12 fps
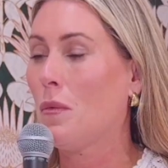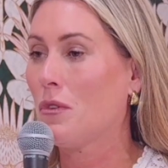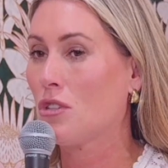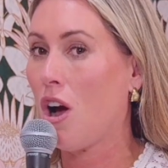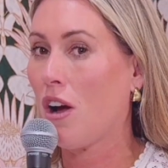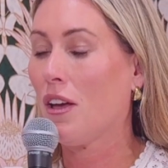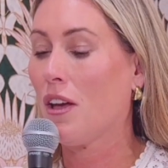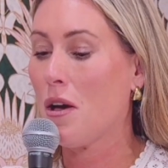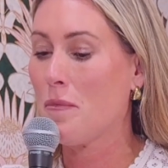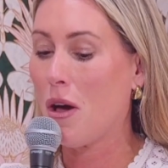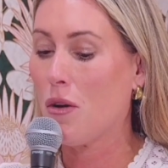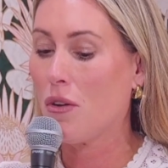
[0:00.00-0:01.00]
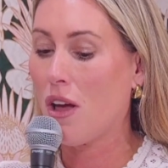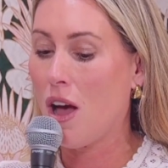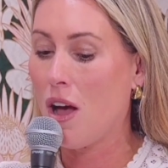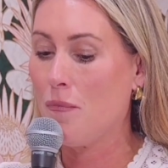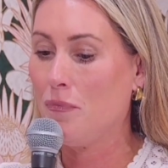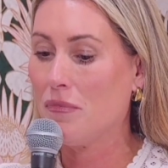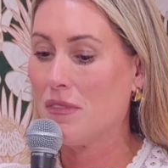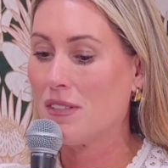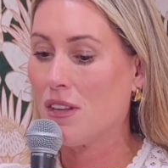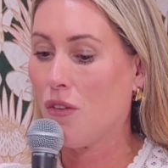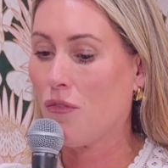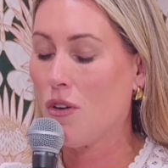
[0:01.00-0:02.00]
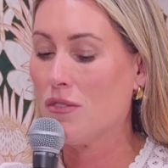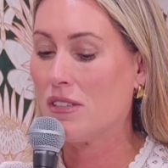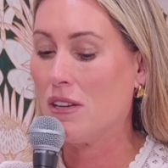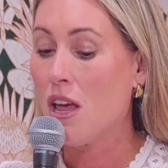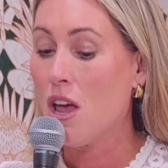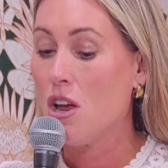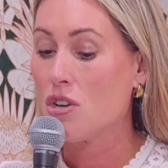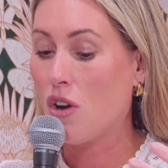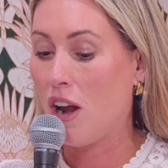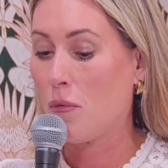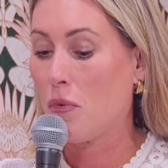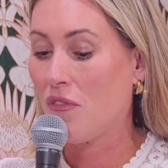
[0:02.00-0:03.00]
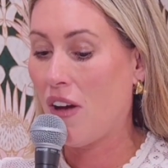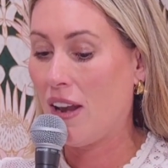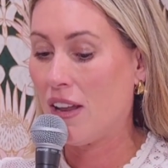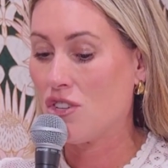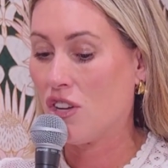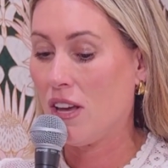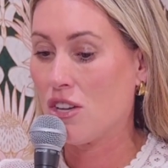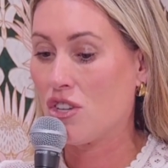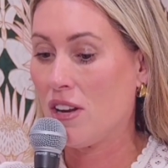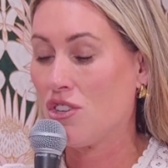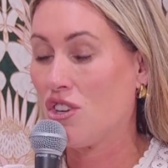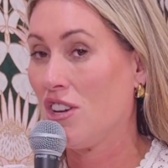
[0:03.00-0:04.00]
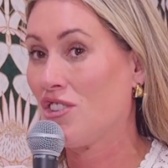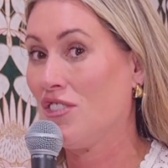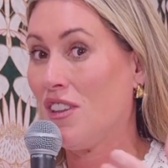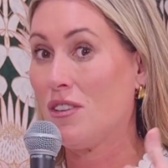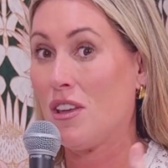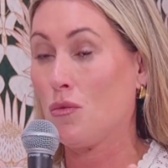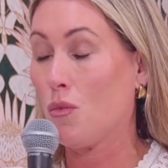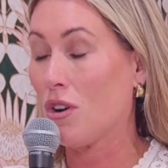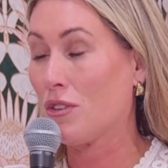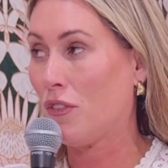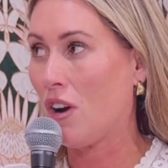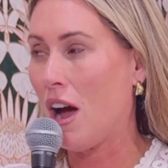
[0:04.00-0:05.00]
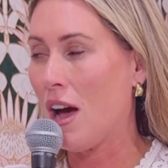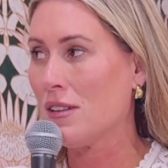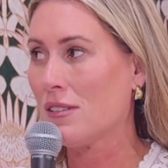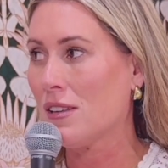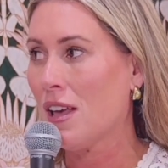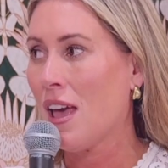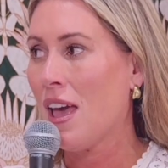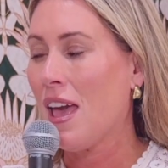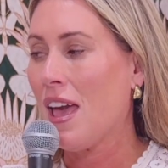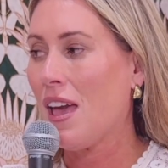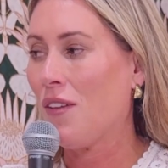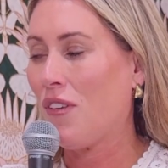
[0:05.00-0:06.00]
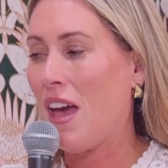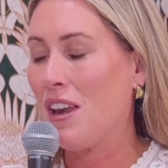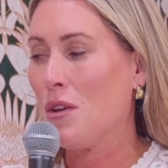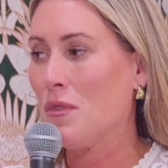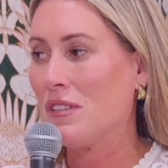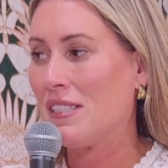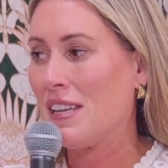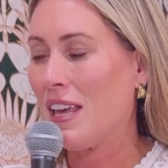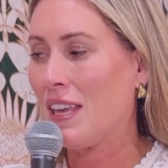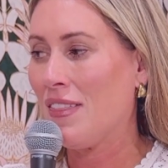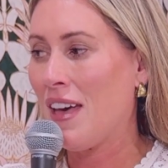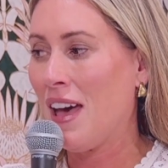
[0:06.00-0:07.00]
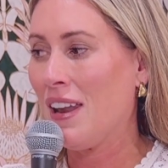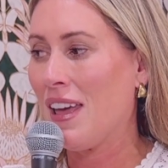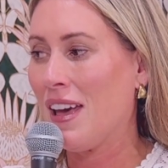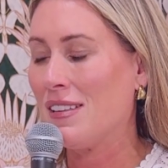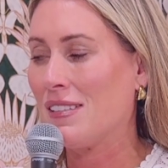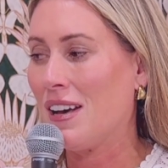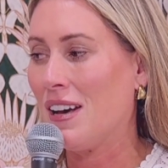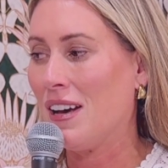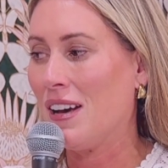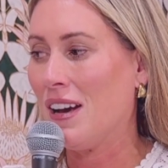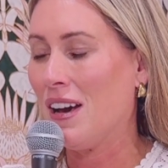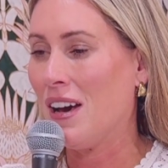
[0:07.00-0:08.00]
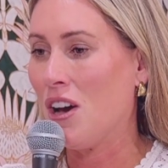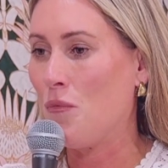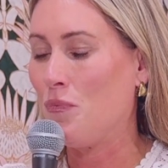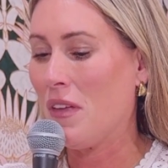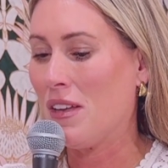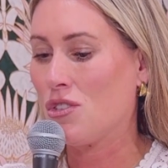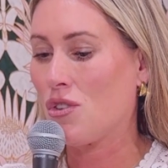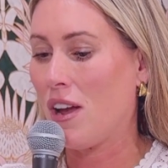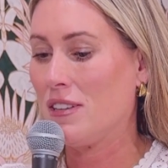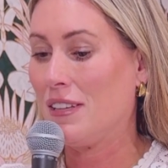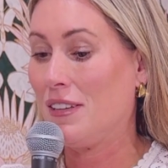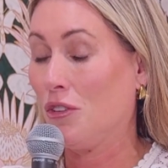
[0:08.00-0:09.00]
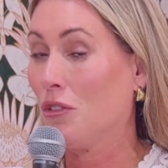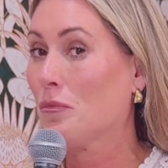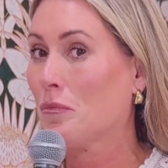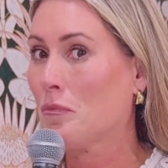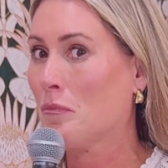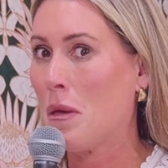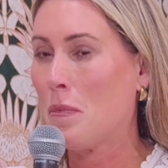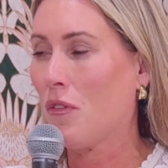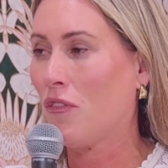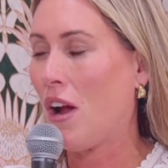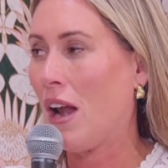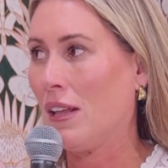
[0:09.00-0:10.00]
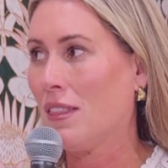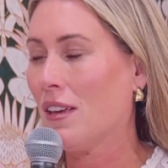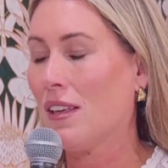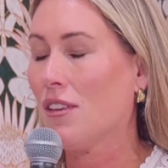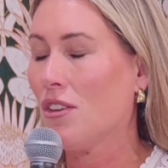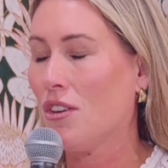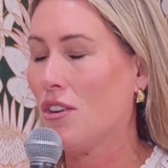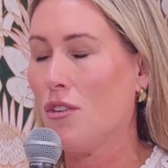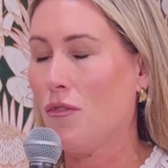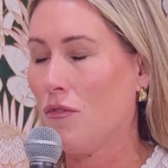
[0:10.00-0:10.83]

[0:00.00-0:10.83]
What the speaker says: we're talking about cell phones and trying to provide education that has worked for us, if anyone's taken that as trying to guilt people for anything, you've